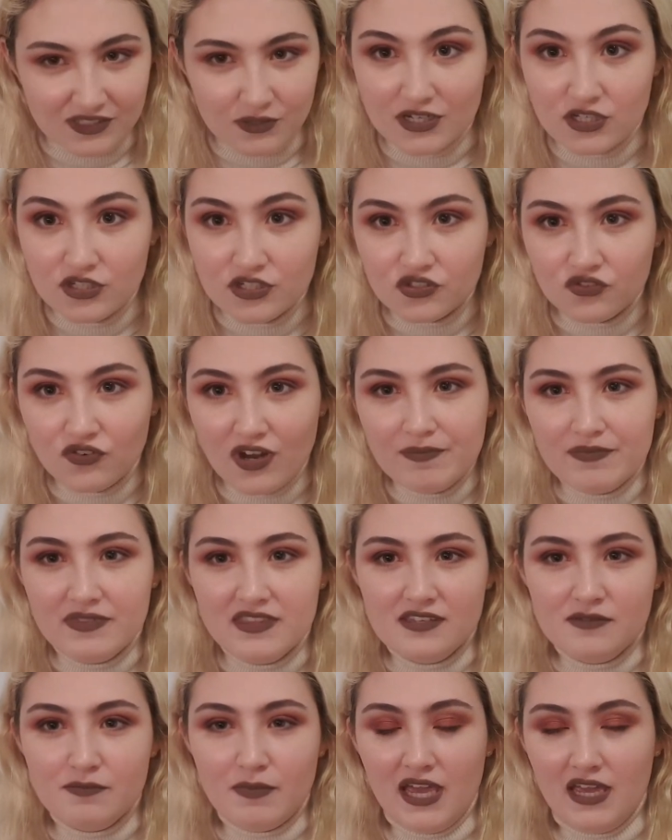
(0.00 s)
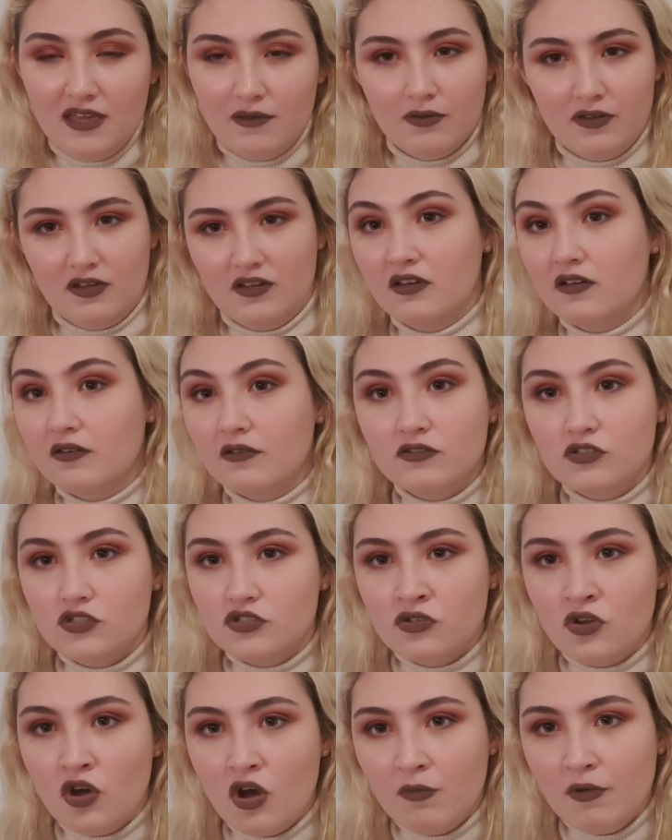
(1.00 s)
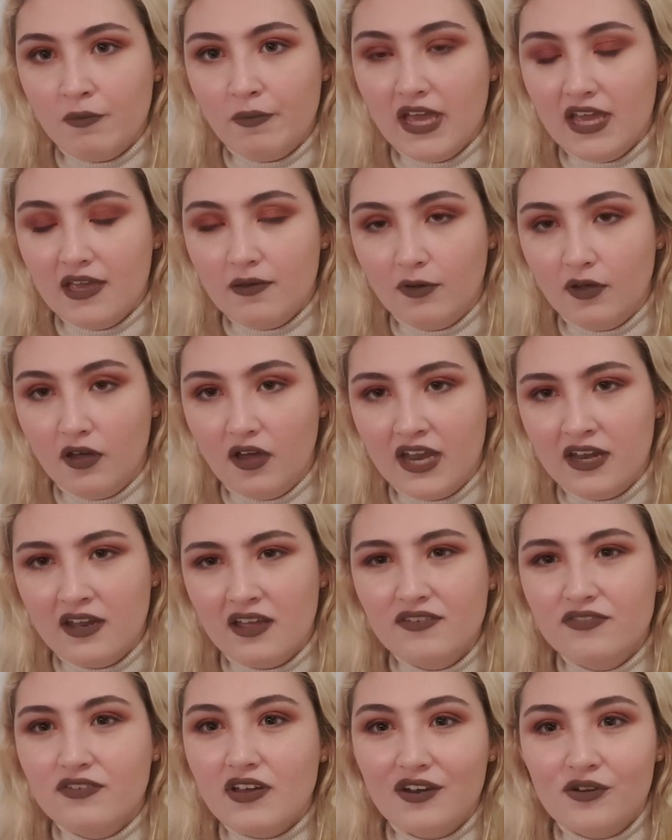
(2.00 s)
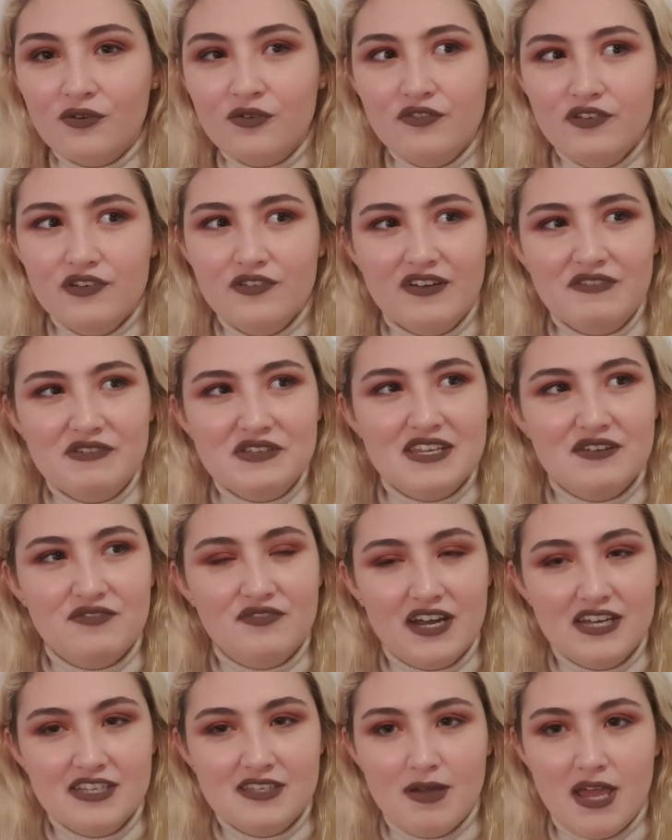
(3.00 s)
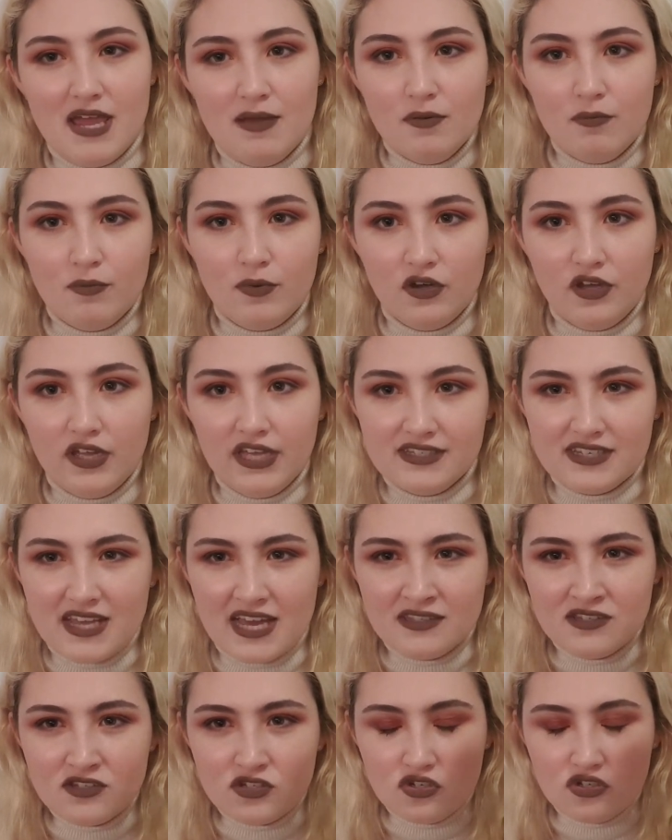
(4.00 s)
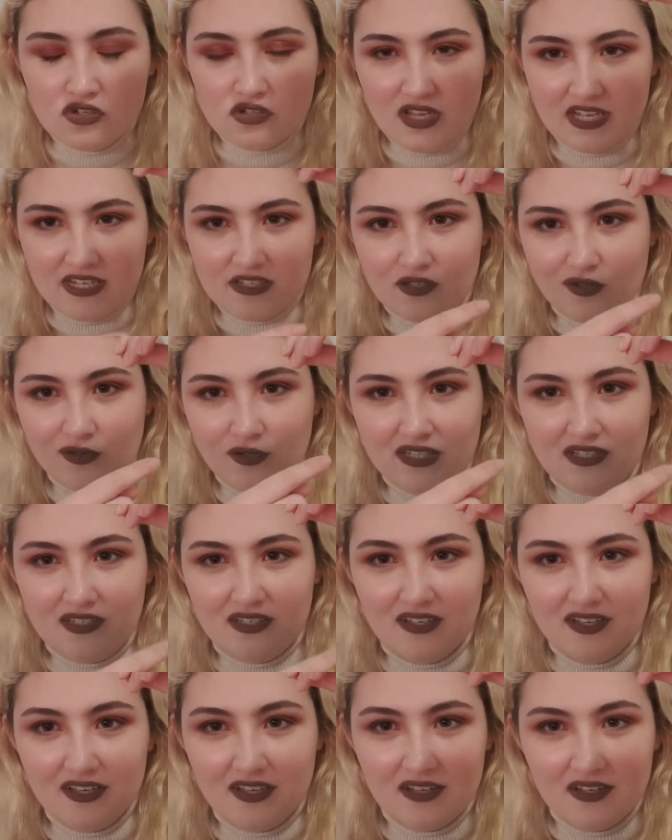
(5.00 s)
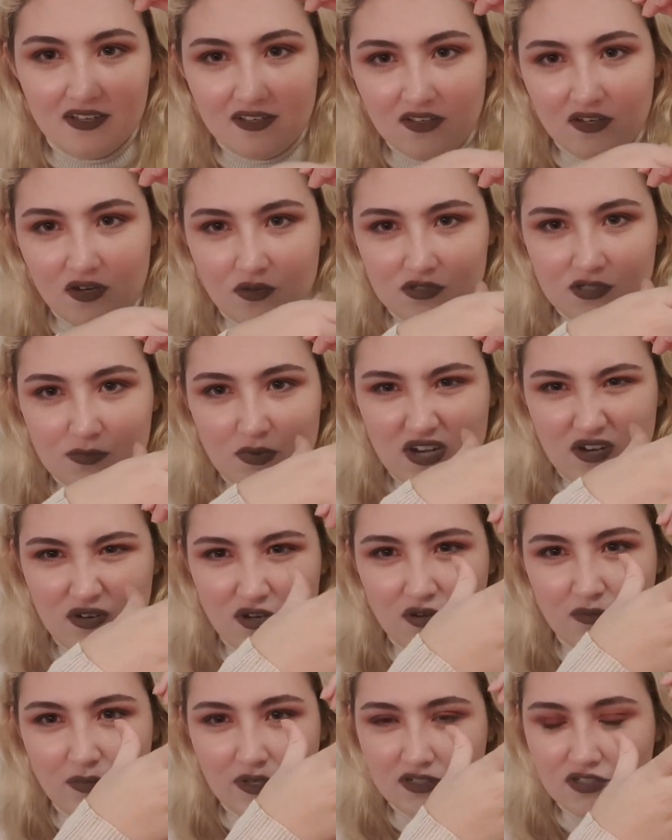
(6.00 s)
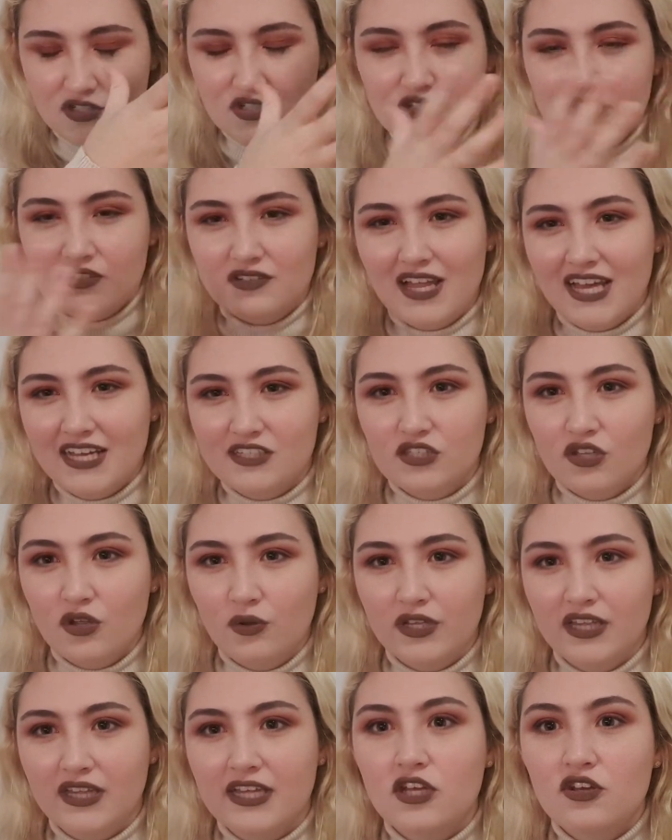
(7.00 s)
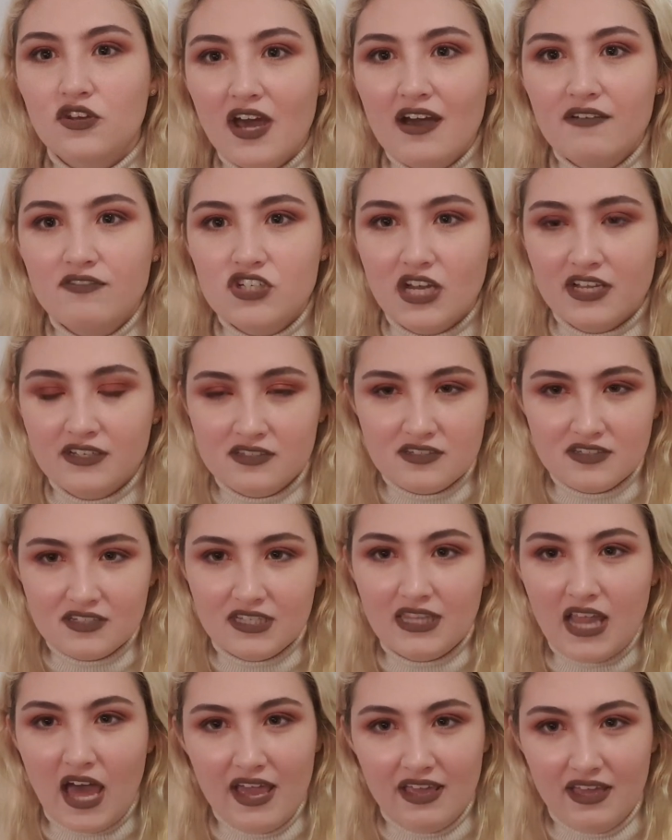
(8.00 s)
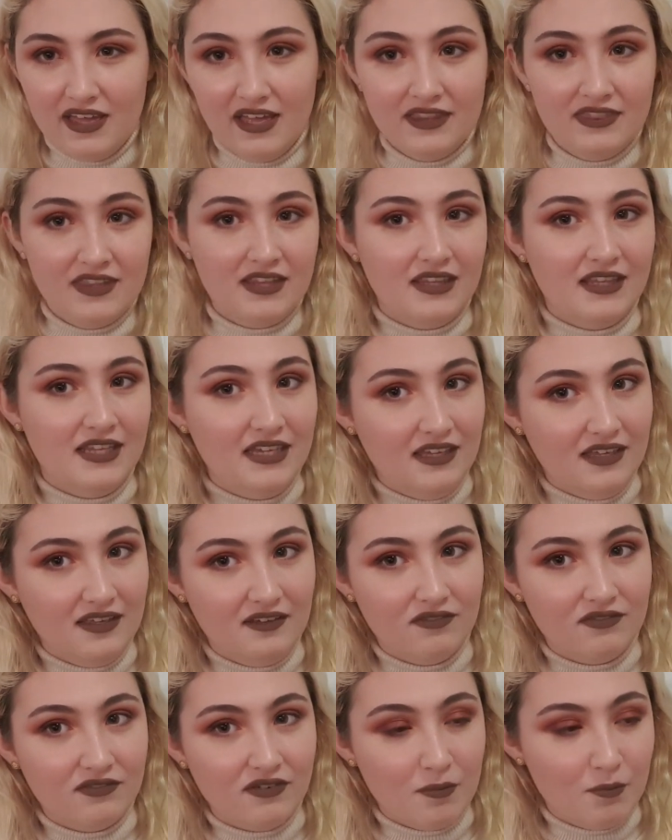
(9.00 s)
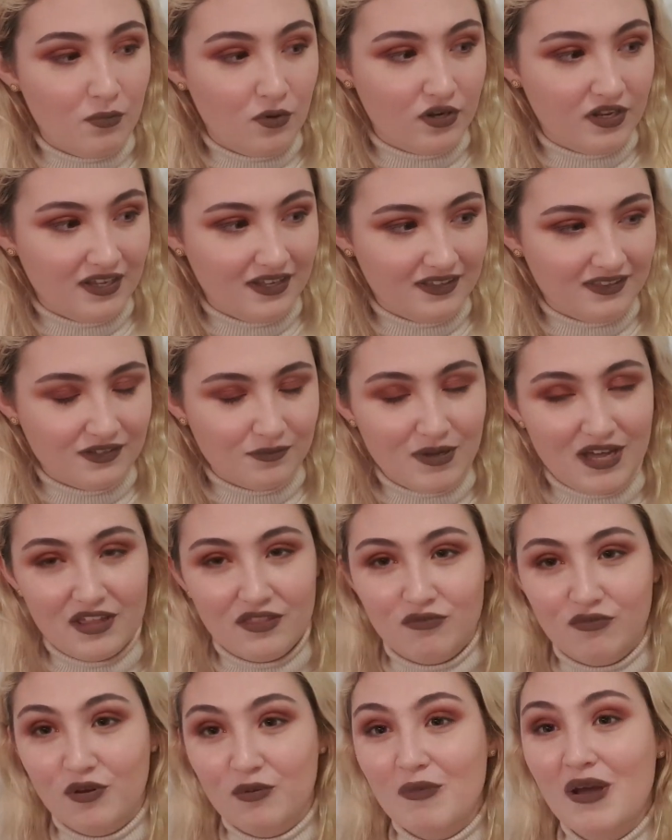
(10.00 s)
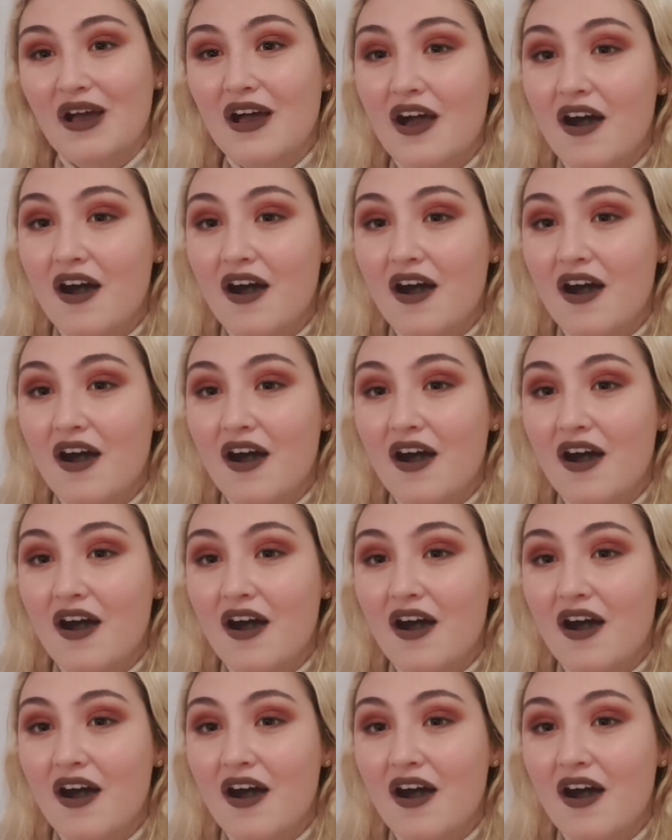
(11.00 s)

So I just grabbed this paper, just normal paper, and I, I don't know if you've ever set fire to paper, but it tends to just like slowly you know, spread up, just like slowly. Like you'd have chance to light it and then leave and put it in the bathroom.